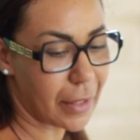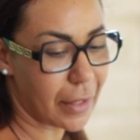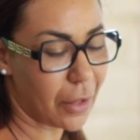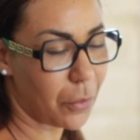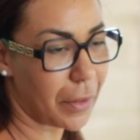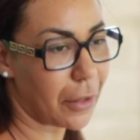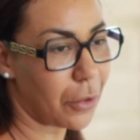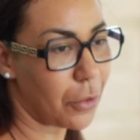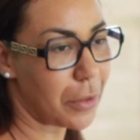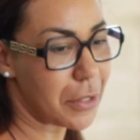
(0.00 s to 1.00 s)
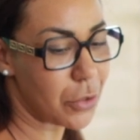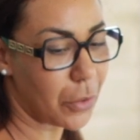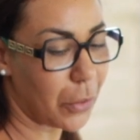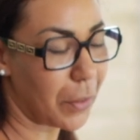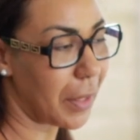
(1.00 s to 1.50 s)
and now we can go into
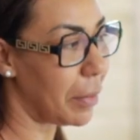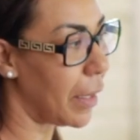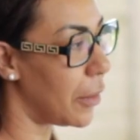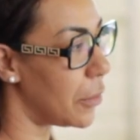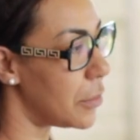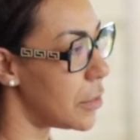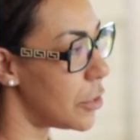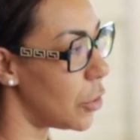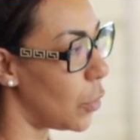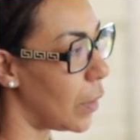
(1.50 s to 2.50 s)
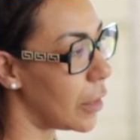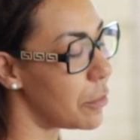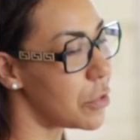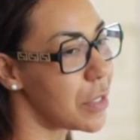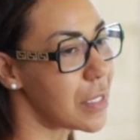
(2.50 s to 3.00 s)
a rebound. You're welcome
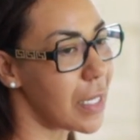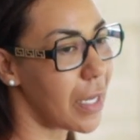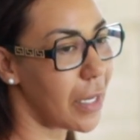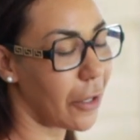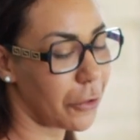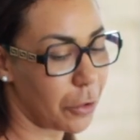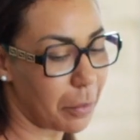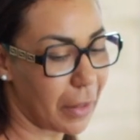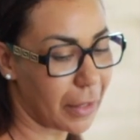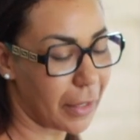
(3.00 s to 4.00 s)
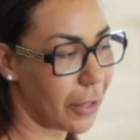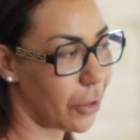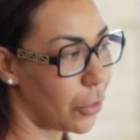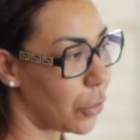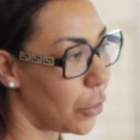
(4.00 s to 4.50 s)
to stay on your belly
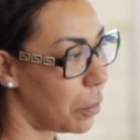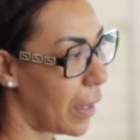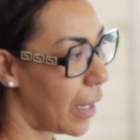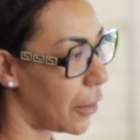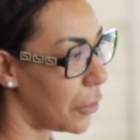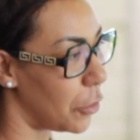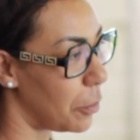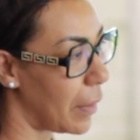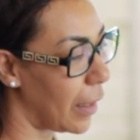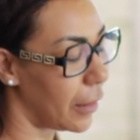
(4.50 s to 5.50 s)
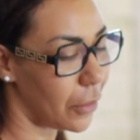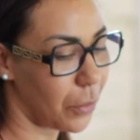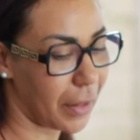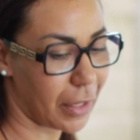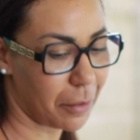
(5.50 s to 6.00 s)
or roll back on your back. We're
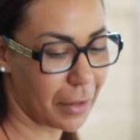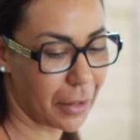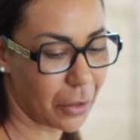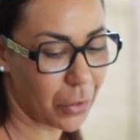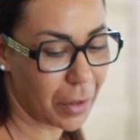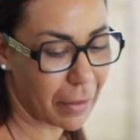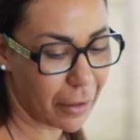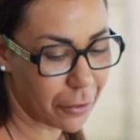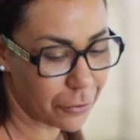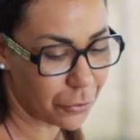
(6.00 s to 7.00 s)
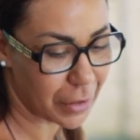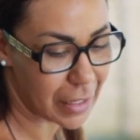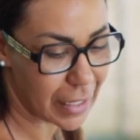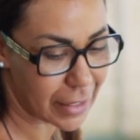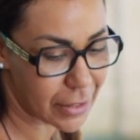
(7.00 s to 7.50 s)
gonna be in a rebound for the
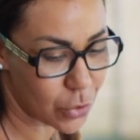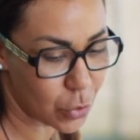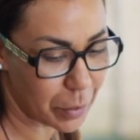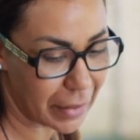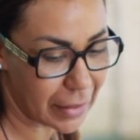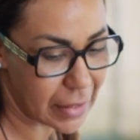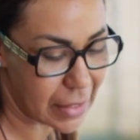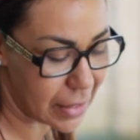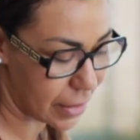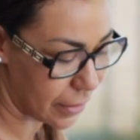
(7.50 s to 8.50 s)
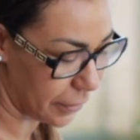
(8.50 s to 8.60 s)
next 2 minutes.